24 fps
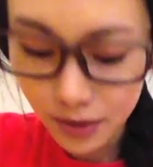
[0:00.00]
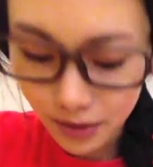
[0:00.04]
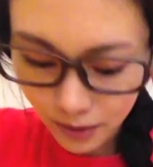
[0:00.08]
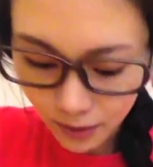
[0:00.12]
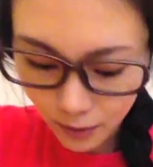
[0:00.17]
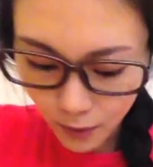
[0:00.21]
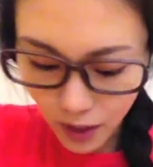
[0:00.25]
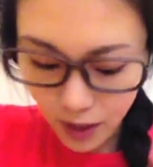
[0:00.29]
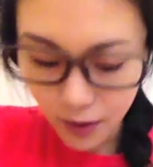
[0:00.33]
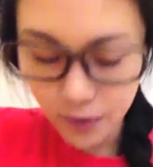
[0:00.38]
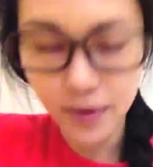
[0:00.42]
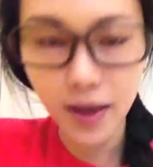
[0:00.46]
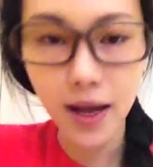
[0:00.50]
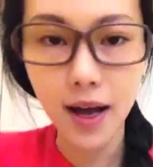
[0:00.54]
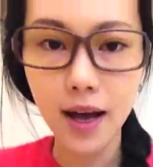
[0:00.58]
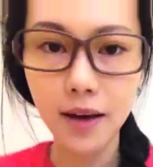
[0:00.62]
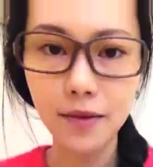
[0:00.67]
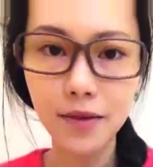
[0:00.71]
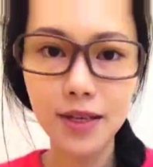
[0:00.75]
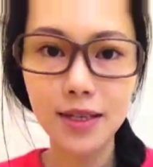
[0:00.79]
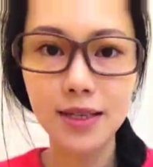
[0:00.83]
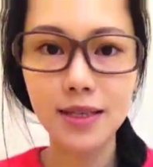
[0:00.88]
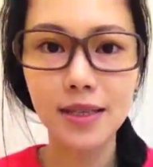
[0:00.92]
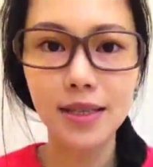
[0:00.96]
well,
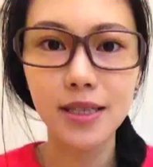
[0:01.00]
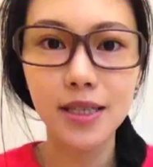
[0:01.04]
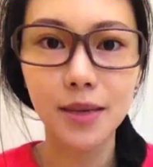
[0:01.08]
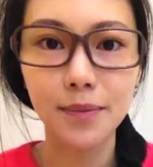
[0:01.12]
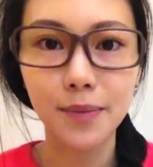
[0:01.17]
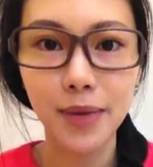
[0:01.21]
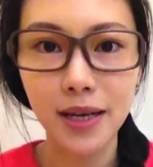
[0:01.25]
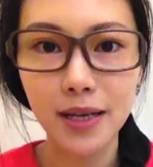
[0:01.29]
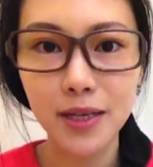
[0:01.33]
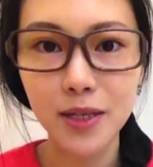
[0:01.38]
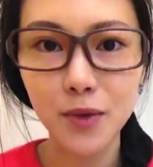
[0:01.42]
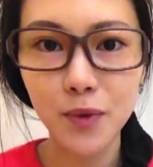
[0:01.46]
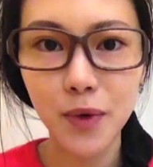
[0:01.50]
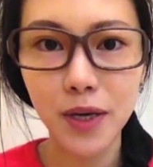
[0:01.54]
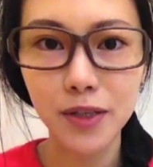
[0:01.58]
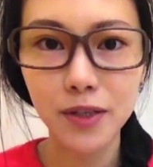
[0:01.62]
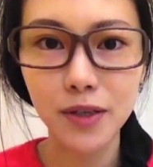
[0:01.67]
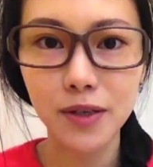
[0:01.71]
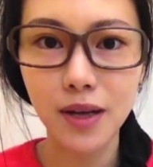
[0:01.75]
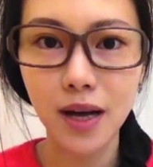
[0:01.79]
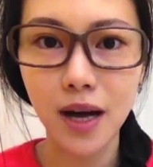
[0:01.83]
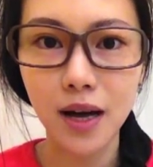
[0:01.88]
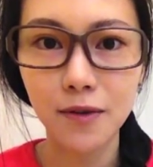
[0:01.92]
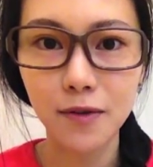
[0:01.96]
obviously the best way
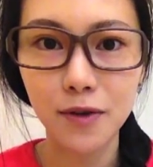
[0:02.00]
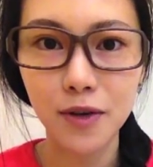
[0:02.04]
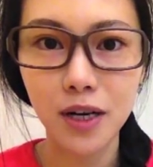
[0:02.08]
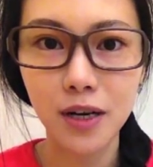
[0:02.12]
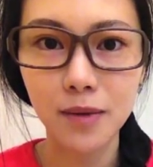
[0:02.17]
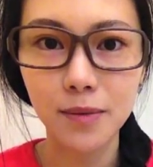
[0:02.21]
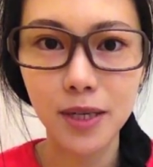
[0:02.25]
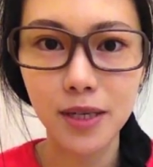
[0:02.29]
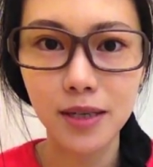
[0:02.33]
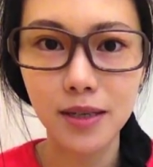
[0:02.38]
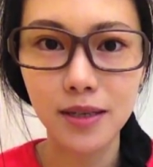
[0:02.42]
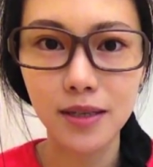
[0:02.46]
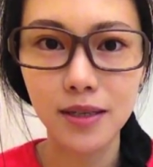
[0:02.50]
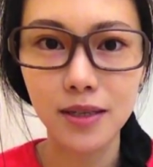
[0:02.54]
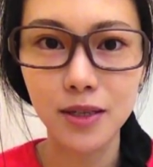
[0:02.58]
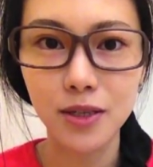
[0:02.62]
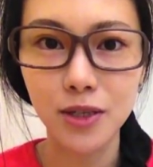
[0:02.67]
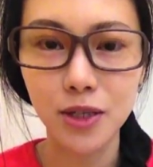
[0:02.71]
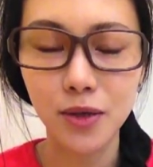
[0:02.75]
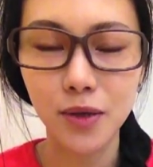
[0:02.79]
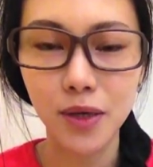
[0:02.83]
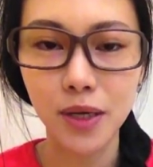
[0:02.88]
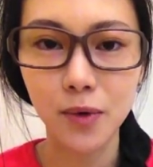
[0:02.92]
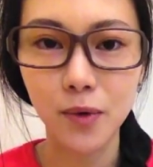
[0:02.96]
to cover up is
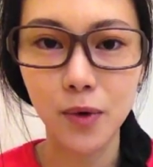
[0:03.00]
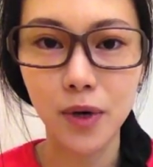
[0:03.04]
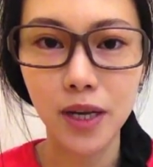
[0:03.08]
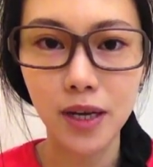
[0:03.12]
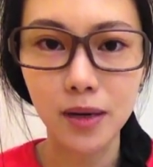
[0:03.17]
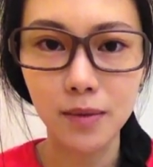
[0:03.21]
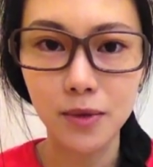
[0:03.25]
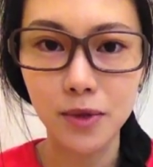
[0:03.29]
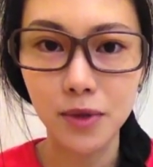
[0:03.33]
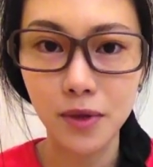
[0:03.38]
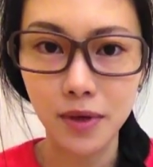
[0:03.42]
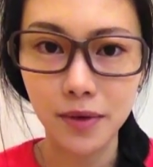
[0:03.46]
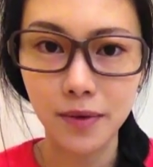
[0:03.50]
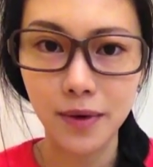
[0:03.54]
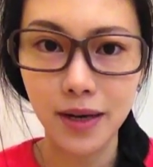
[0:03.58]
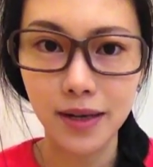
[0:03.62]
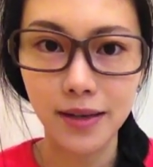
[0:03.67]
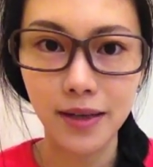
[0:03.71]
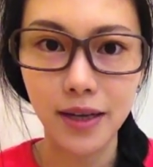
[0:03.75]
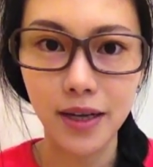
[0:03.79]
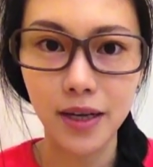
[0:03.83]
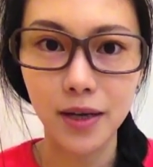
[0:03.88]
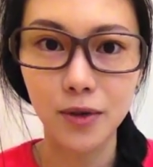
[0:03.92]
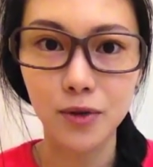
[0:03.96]
doing what I'm doing right
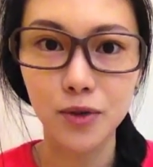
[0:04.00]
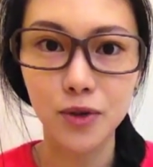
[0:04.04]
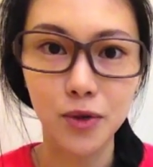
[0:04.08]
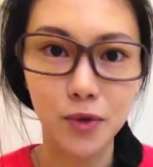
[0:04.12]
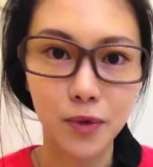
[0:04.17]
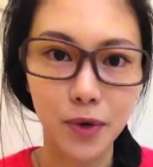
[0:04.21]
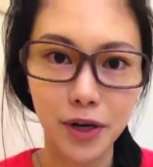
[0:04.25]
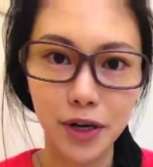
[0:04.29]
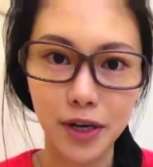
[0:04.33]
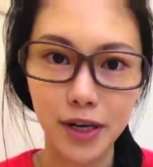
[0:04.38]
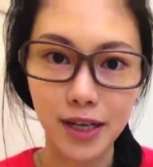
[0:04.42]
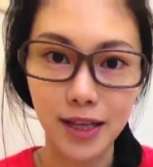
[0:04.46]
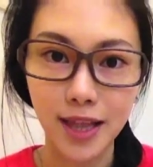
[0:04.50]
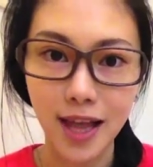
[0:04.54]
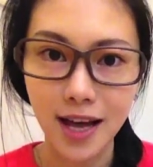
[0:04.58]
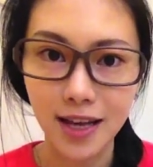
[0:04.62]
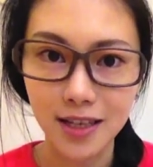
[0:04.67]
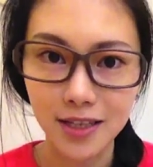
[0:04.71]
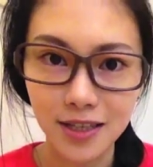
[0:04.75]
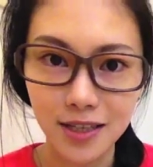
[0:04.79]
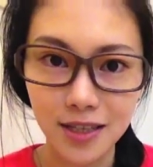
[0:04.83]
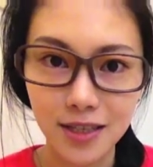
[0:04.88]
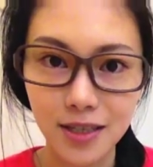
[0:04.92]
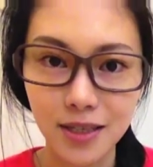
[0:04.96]
now, to wear
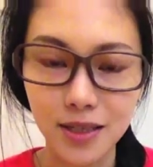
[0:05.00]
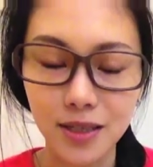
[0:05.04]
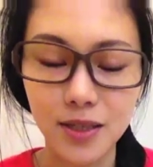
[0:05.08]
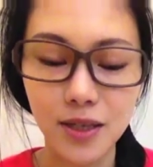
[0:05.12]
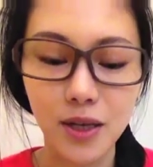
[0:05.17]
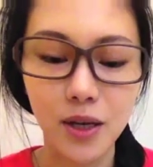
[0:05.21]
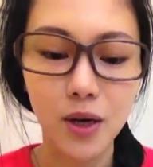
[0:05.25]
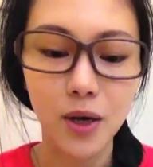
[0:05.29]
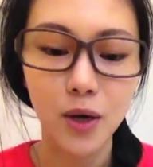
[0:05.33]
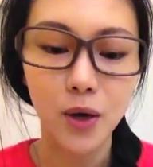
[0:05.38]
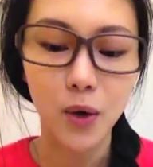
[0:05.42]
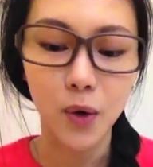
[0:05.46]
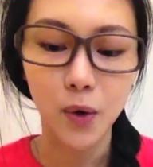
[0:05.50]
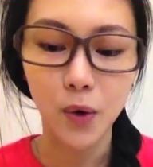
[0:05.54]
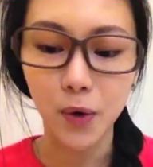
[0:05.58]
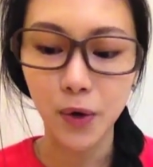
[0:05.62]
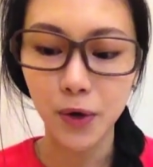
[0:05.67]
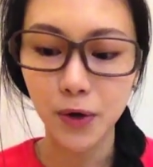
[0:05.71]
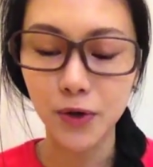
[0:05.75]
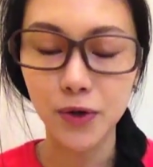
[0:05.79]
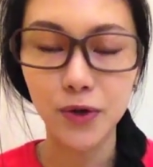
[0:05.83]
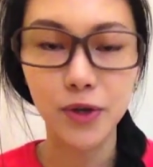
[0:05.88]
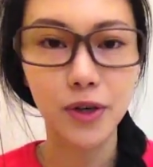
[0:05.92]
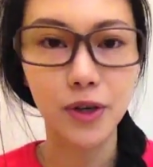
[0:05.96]
glasses, or
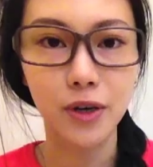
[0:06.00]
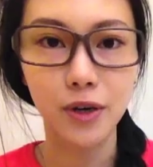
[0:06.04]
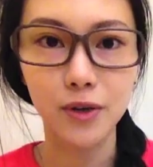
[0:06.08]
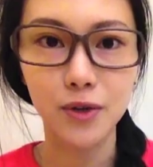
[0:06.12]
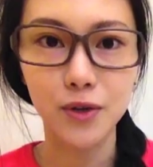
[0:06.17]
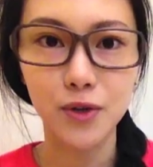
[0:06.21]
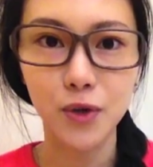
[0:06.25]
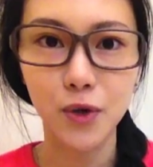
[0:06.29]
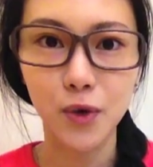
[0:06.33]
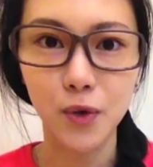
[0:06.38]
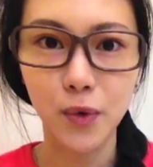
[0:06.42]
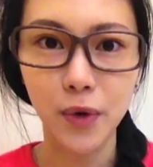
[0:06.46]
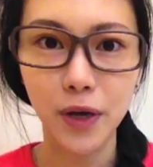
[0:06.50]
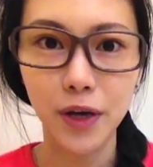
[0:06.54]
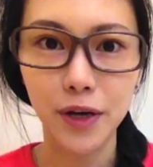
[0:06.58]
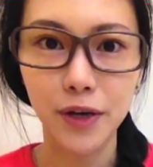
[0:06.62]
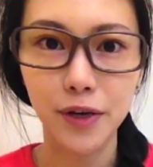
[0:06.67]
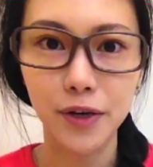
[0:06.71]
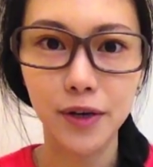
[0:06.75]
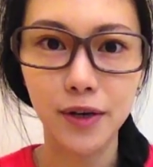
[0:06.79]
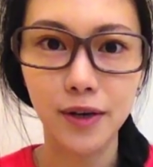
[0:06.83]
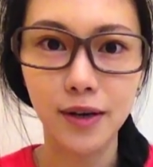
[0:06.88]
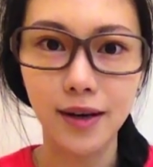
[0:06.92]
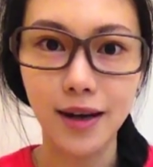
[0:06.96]
you could also
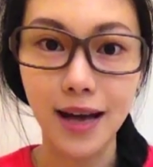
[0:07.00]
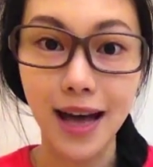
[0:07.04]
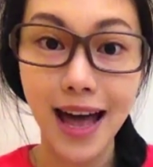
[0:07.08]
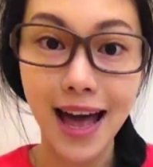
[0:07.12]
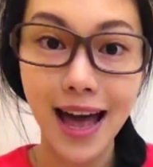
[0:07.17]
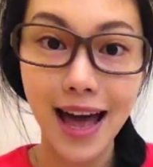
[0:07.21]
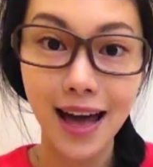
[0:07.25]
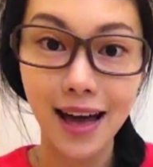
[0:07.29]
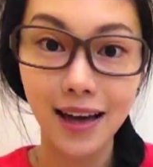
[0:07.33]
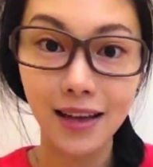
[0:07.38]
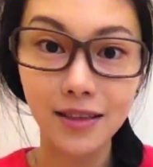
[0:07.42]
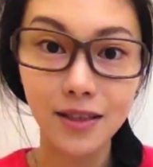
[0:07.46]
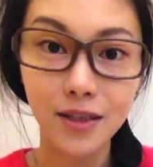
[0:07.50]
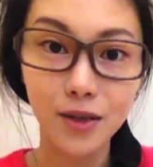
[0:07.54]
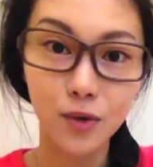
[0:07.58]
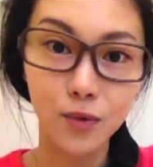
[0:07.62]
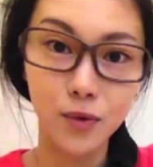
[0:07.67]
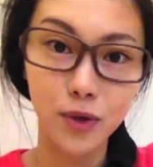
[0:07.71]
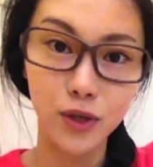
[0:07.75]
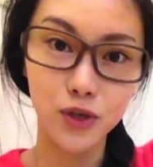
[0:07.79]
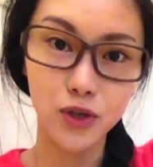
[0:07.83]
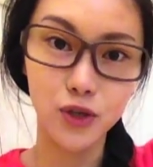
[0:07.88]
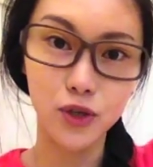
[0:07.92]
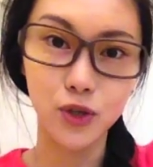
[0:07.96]
wear a hat,
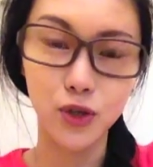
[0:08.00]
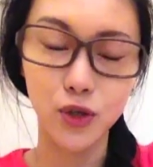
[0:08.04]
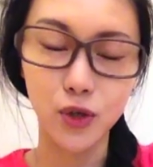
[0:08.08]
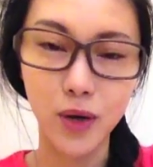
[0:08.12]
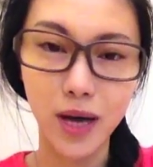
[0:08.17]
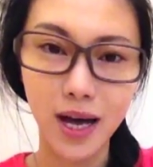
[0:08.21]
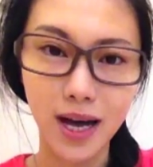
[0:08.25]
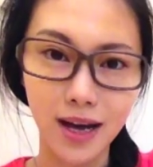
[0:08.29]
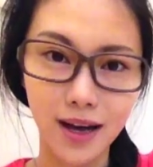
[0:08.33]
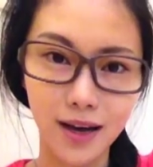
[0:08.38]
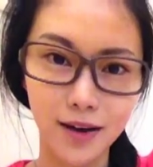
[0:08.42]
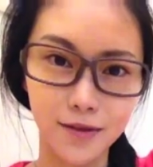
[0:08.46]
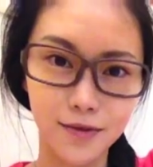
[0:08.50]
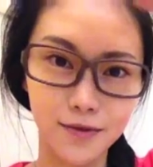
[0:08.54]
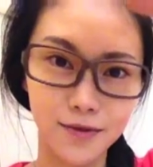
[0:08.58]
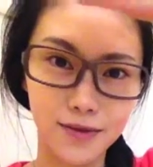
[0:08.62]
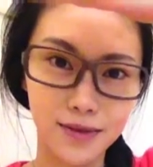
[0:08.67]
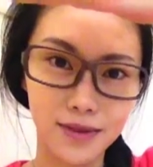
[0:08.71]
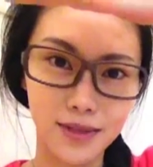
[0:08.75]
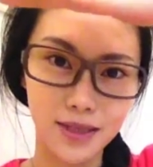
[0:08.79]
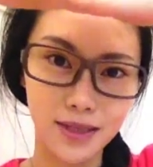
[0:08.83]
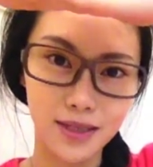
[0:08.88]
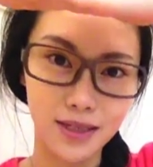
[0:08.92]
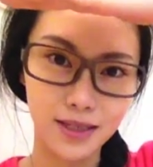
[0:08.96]
which you have
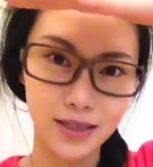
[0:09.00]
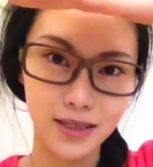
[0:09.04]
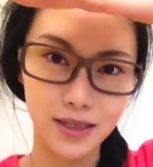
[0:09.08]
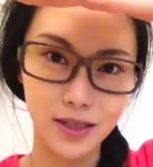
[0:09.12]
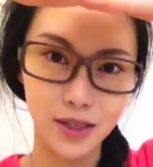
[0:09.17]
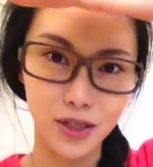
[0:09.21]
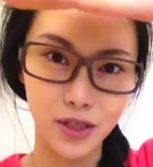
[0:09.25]
this,